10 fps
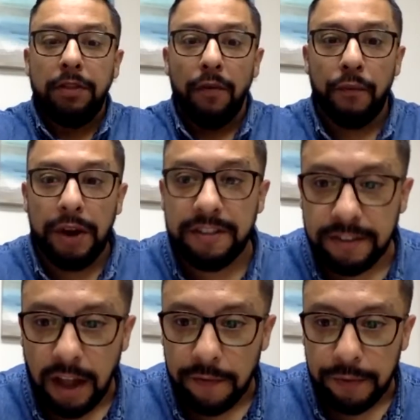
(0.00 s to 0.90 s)
the free
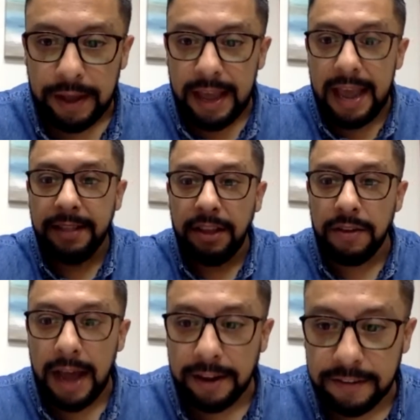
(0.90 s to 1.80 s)
stuff in the
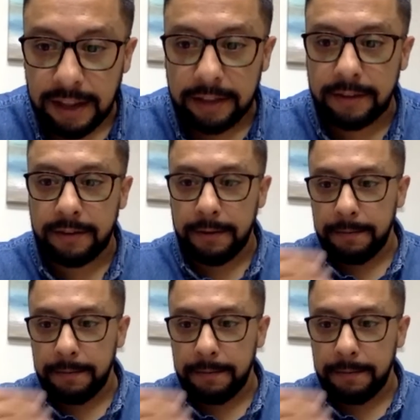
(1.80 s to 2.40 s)
United States.